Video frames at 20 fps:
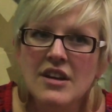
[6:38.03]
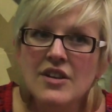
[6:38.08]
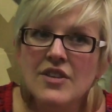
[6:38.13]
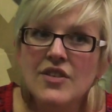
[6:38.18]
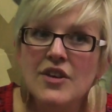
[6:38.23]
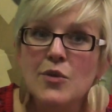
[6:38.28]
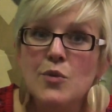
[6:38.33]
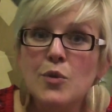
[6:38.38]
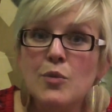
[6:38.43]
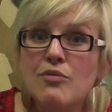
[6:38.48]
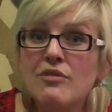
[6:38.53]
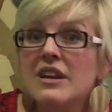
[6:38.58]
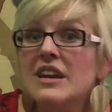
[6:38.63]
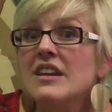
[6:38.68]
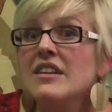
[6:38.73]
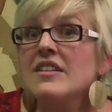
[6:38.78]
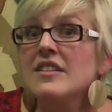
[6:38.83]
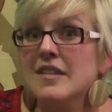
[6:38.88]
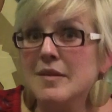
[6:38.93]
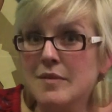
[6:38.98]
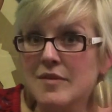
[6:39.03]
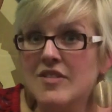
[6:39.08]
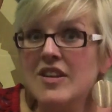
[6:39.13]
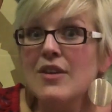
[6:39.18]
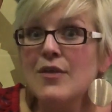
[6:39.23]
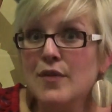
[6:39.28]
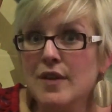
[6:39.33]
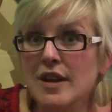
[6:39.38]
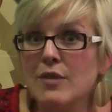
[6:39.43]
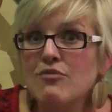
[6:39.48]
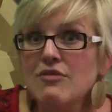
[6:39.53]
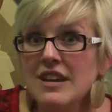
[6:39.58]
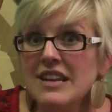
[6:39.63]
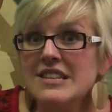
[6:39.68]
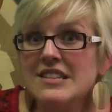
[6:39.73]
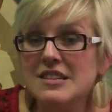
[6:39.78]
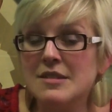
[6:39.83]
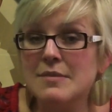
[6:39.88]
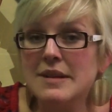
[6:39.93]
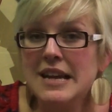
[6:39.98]
so we'll bring in some definitely bring
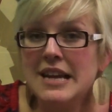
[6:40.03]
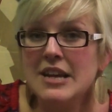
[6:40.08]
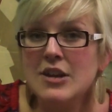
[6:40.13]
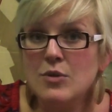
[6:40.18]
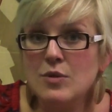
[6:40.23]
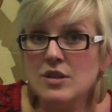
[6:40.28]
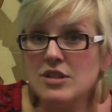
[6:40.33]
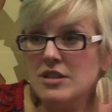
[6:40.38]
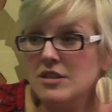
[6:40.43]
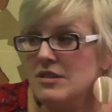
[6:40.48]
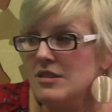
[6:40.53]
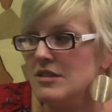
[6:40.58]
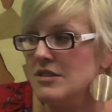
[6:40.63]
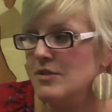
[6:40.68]
in some languages